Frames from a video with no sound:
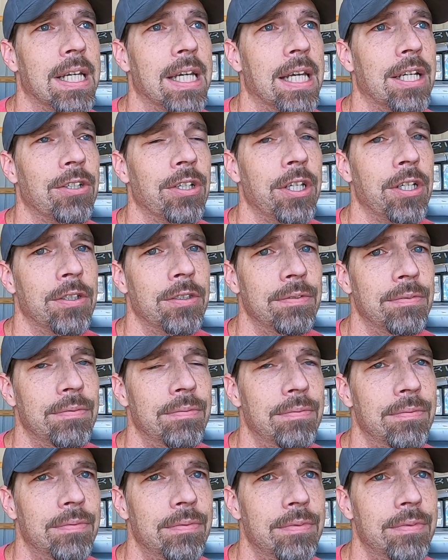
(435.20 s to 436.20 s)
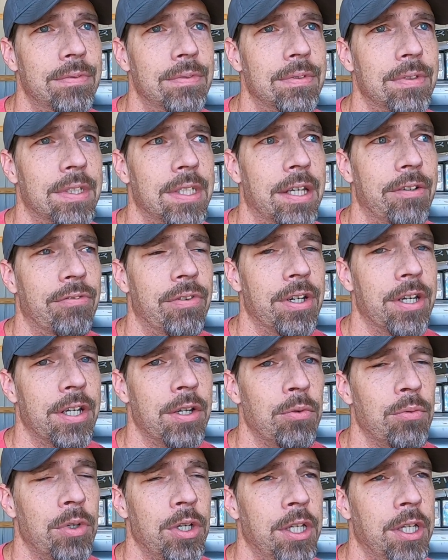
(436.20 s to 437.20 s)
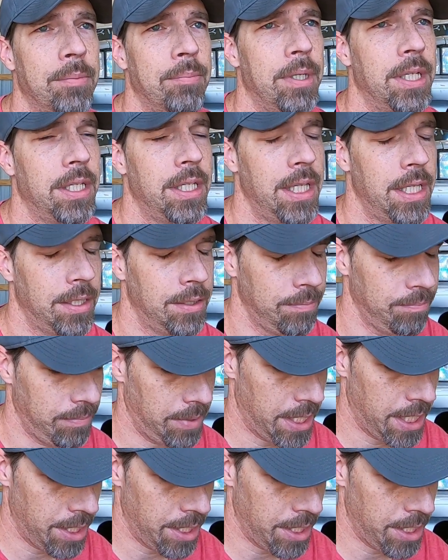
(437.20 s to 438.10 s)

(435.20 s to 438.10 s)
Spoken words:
don't know. I figured it would, but it didn't.